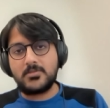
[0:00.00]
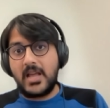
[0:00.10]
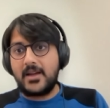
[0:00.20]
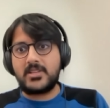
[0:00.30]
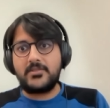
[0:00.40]

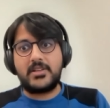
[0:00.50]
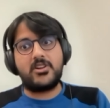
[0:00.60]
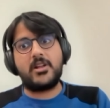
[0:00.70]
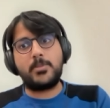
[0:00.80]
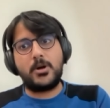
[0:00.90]
yeah, they, they
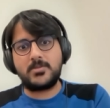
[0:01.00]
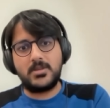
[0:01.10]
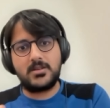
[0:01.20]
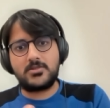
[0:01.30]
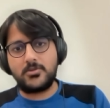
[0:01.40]
were
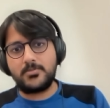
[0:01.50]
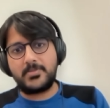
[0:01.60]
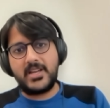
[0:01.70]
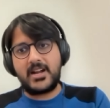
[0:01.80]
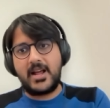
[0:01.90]
impossible to
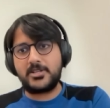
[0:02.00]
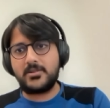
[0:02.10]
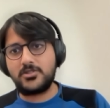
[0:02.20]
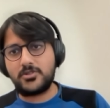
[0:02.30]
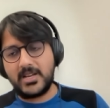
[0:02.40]
be
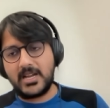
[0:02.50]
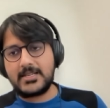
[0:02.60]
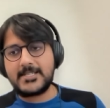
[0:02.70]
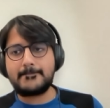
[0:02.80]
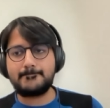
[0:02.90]
adapted to
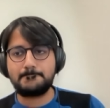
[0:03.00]
BLS.